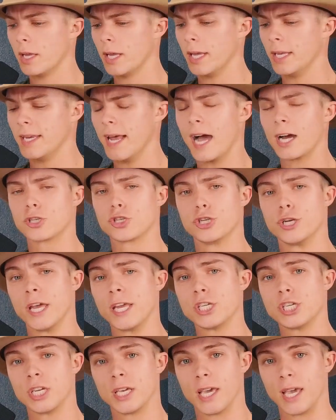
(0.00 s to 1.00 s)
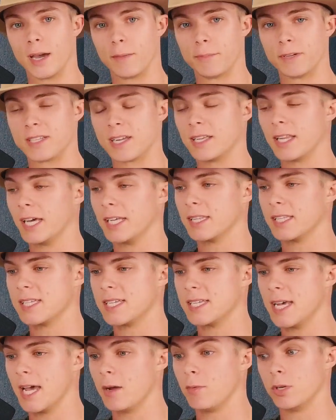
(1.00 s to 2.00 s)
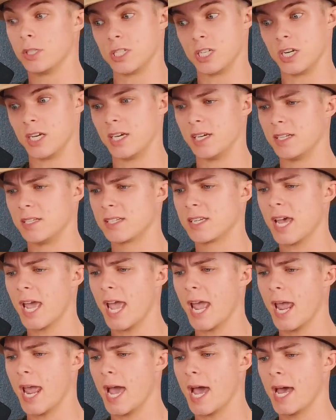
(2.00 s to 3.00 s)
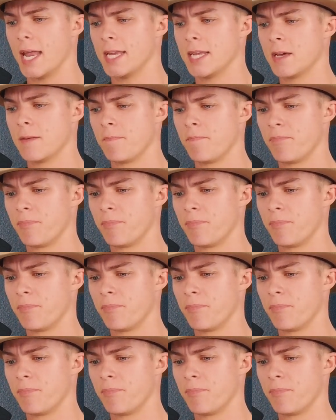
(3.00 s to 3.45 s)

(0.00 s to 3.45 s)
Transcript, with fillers: indoctrination camp, as I like to say, which it is. And